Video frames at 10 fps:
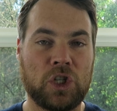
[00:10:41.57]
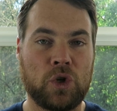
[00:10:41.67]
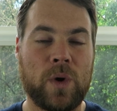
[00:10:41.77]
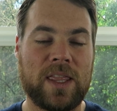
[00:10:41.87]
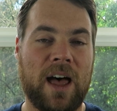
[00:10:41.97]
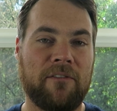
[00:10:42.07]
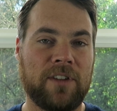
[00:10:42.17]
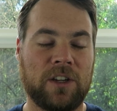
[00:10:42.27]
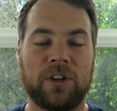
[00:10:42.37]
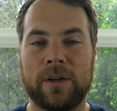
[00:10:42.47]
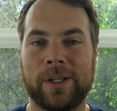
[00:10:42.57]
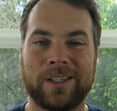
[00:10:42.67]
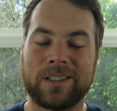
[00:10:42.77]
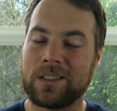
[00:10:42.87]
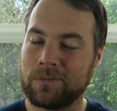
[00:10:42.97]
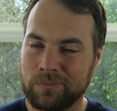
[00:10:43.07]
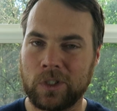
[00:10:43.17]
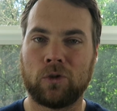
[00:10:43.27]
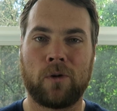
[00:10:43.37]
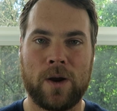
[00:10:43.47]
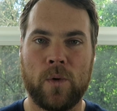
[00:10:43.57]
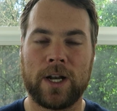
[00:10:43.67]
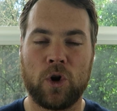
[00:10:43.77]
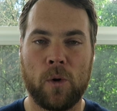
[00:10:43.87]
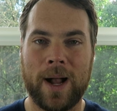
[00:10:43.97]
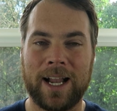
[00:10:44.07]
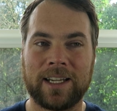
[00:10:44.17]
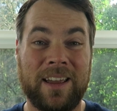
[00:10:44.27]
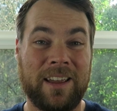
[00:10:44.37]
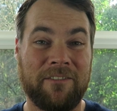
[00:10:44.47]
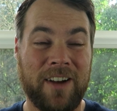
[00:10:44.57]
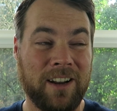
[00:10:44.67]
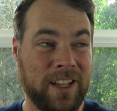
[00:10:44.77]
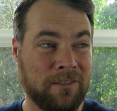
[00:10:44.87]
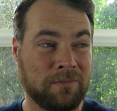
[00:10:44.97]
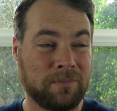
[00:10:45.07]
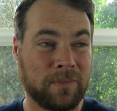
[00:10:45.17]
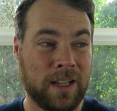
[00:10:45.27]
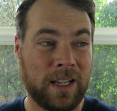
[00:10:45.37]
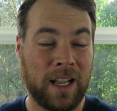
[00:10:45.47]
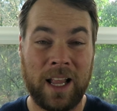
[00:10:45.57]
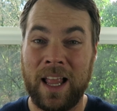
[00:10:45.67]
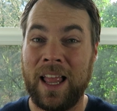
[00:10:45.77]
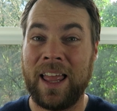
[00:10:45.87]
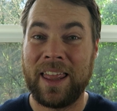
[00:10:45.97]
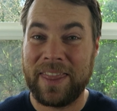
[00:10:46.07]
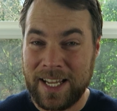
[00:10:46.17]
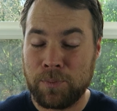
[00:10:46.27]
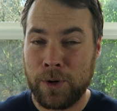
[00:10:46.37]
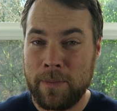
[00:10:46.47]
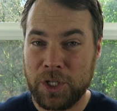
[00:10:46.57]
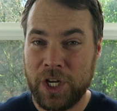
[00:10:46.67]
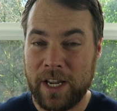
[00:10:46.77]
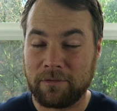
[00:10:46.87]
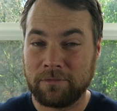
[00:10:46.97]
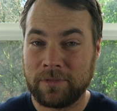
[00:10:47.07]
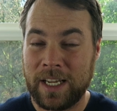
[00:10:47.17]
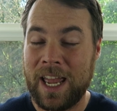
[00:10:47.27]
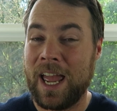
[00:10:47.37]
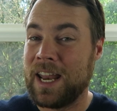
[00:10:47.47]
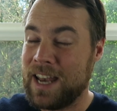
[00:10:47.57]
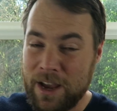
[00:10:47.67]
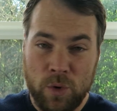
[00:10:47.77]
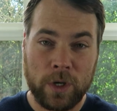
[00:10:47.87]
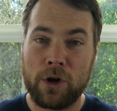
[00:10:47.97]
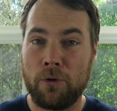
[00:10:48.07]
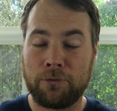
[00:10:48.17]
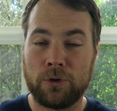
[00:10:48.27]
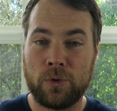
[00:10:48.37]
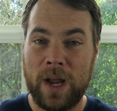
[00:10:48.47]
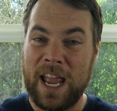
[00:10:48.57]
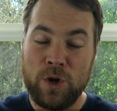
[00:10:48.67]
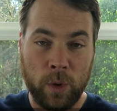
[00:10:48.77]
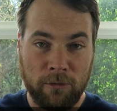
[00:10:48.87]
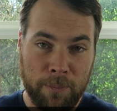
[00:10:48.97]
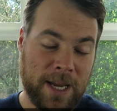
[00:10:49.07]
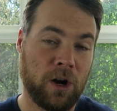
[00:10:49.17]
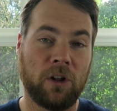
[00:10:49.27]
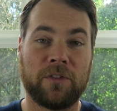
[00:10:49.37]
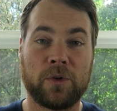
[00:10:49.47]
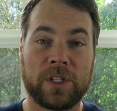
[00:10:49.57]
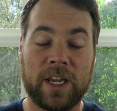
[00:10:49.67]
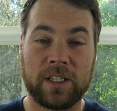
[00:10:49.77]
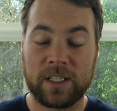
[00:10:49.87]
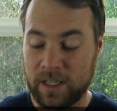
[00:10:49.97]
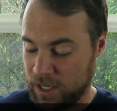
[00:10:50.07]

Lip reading: doing that via your email list, great way to go about it. And finally, that's pretty much it. Now you want to go through and you want to repeat all of those things.